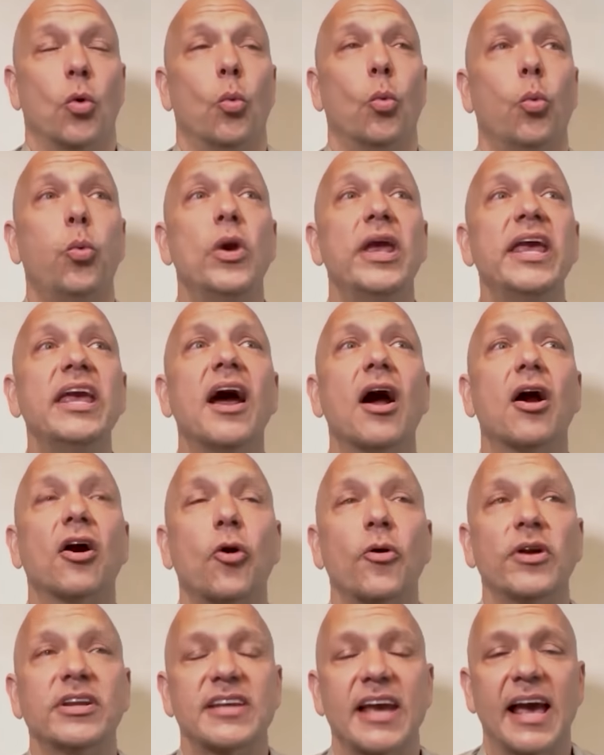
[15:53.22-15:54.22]
we are
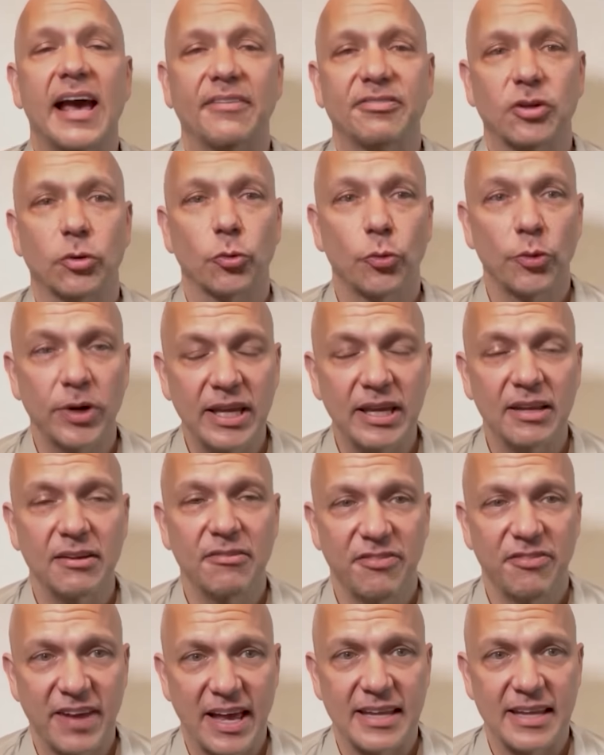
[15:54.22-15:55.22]
going to have to
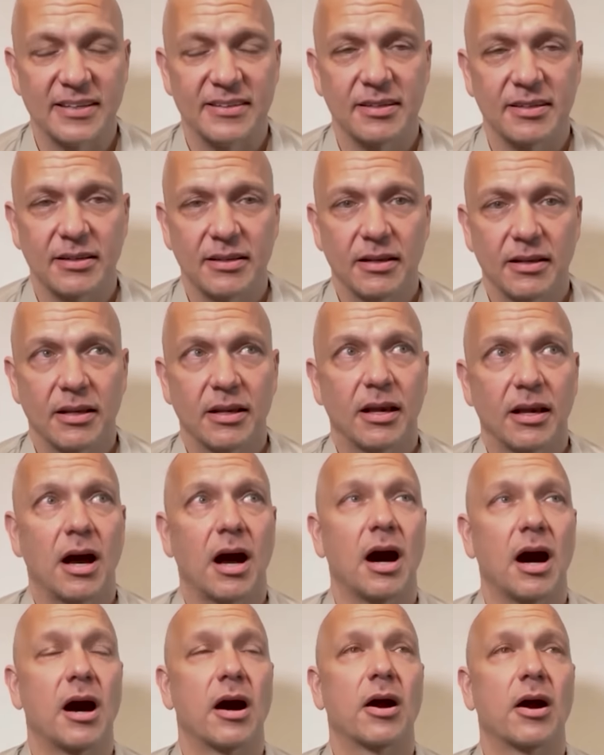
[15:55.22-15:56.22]
reinvent
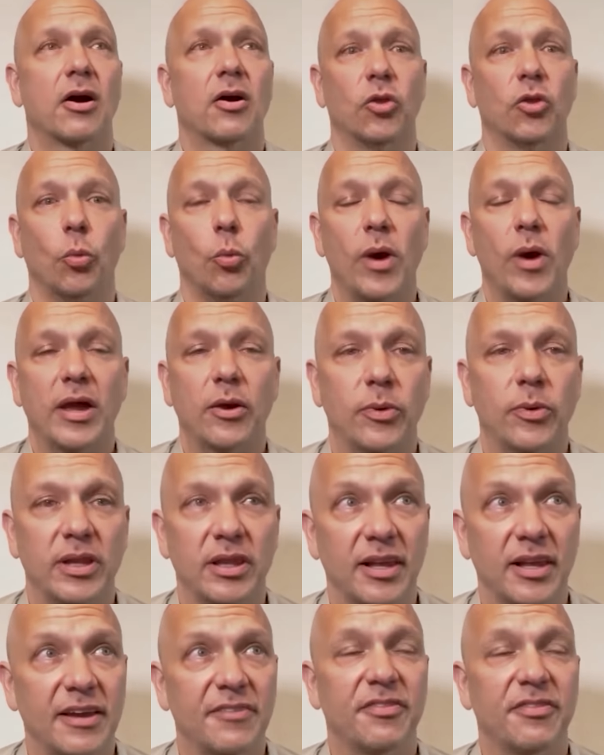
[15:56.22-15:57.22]
our the way we
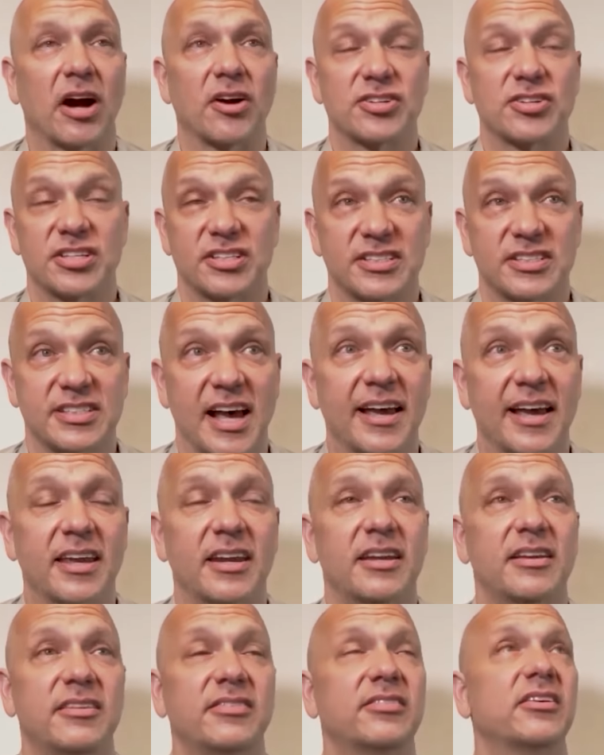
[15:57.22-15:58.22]
live our
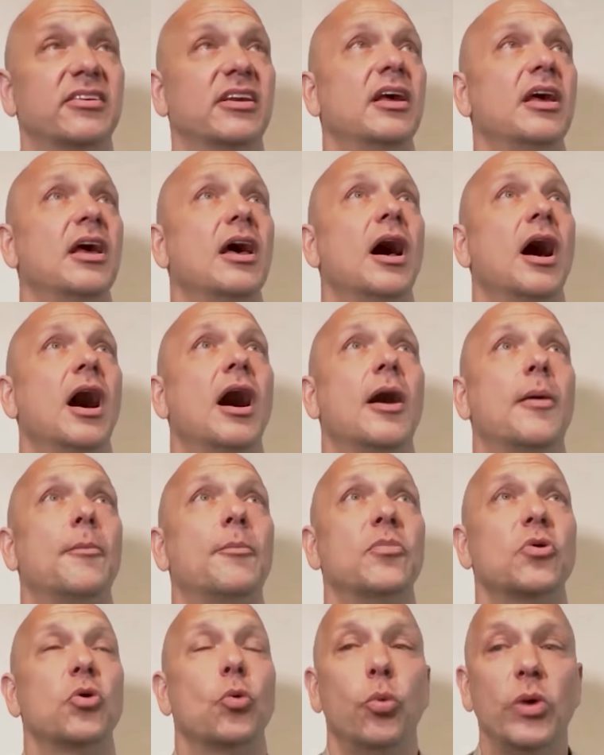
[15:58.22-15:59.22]
societies
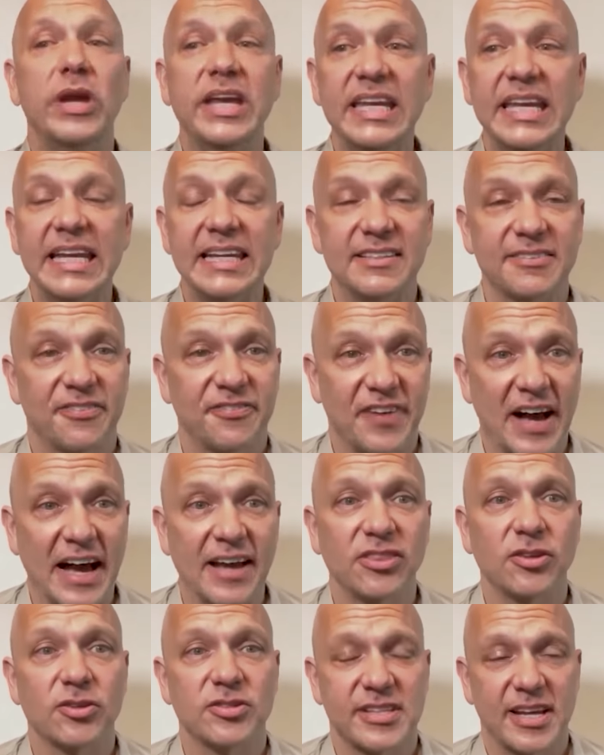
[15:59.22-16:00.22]
um, we need to
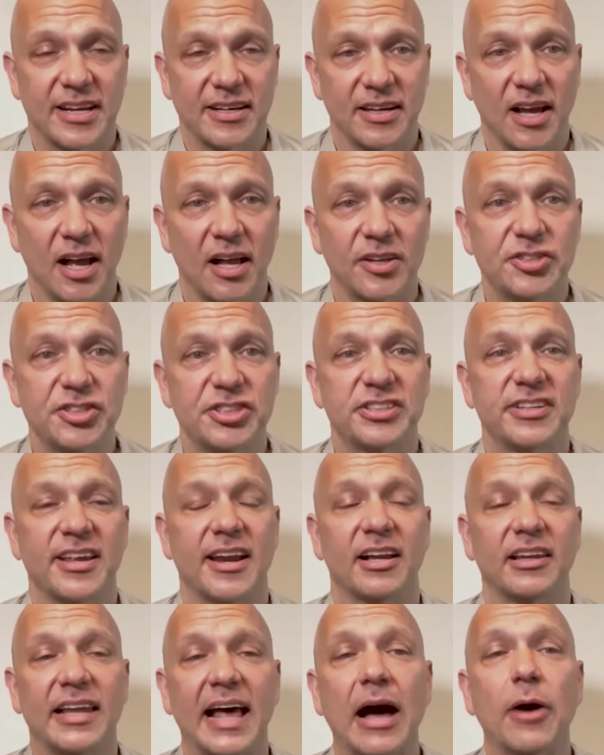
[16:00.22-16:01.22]
find those technologies
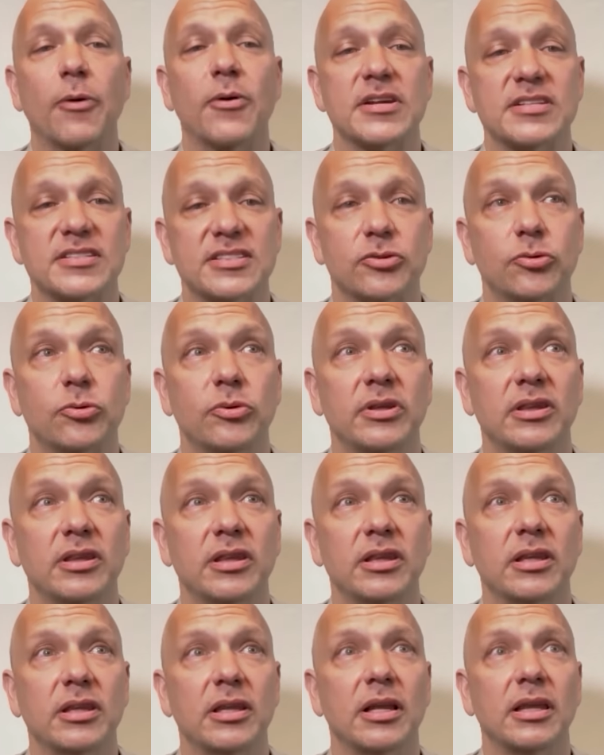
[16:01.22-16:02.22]
that allow us to
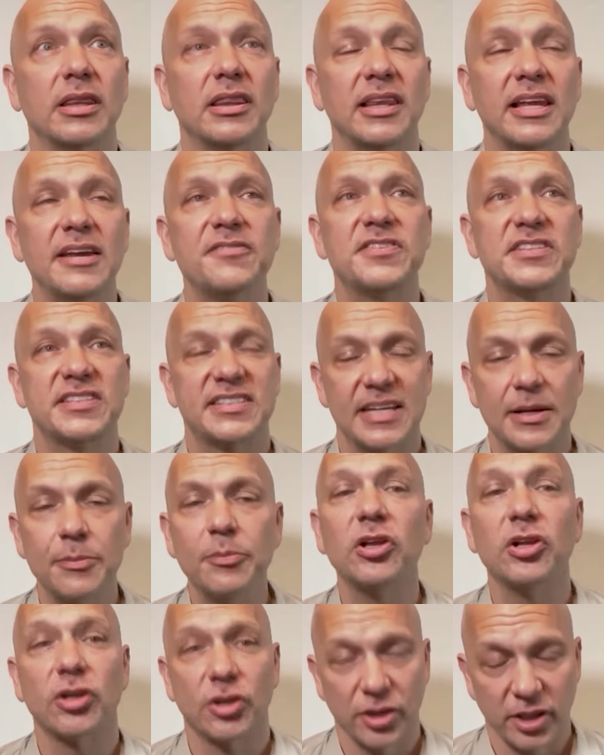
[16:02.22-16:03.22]
live
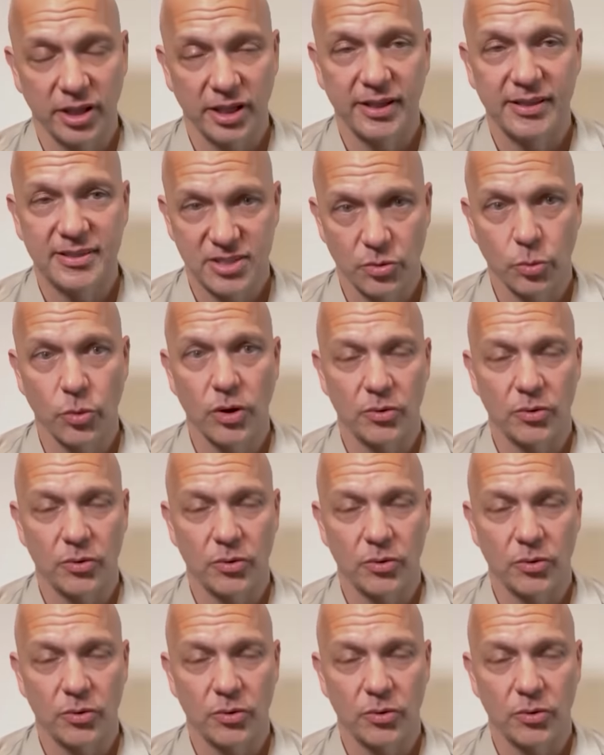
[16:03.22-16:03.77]
similarly to